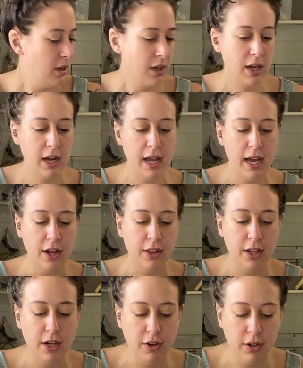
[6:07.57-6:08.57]
kind of out
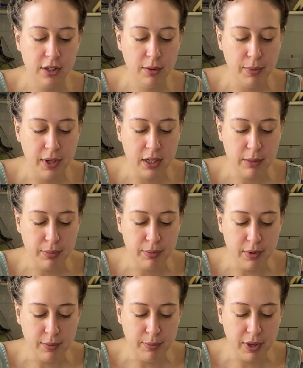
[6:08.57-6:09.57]
there. New York's a big
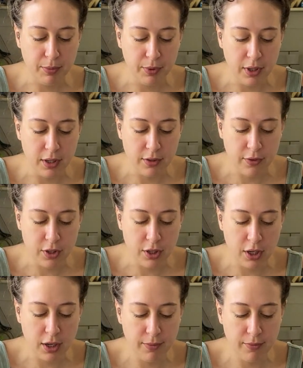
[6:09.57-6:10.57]
place for
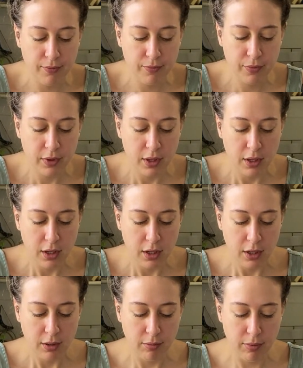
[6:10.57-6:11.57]
sure,
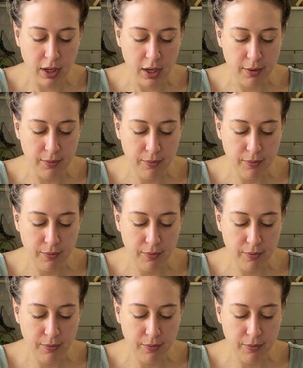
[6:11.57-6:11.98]
but